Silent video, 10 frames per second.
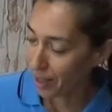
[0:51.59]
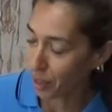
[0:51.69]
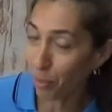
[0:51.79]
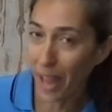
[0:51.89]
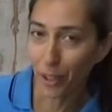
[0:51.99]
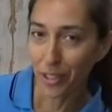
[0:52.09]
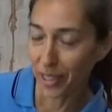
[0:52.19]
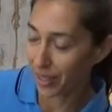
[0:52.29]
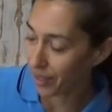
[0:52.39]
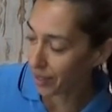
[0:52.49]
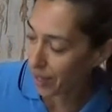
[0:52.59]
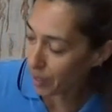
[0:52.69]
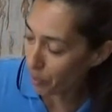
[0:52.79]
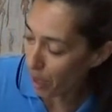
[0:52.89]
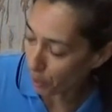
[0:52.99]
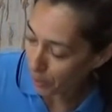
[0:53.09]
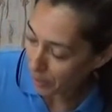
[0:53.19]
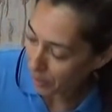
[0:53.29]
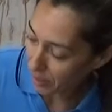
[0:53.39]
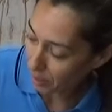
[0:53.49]
The bladder sits inside the
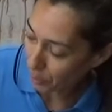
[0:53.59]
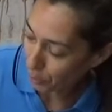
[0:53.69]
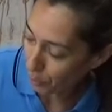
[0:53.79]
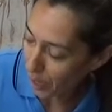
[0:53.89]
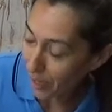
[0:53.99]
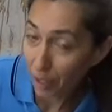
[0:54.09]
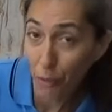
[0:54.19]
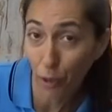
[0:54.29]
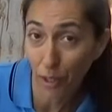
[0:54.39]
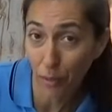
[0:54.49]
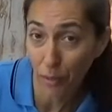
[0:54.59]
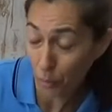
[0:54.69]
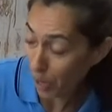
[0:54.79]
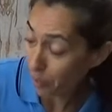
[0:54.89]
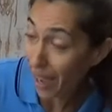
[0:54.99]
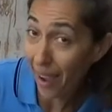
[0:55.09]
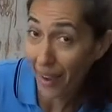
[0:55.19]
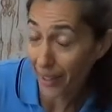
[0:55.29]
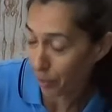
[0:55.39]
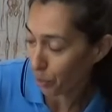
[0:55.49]
pelvis, right
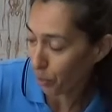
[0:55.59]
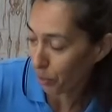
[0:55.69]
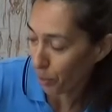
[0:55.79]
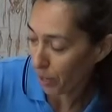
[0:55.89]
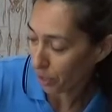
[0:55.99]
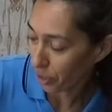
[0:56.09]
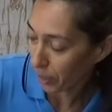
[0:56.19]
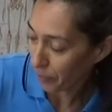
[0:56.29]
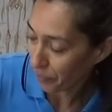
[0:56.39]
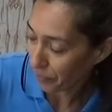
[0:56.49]
behind the pubic bone actually.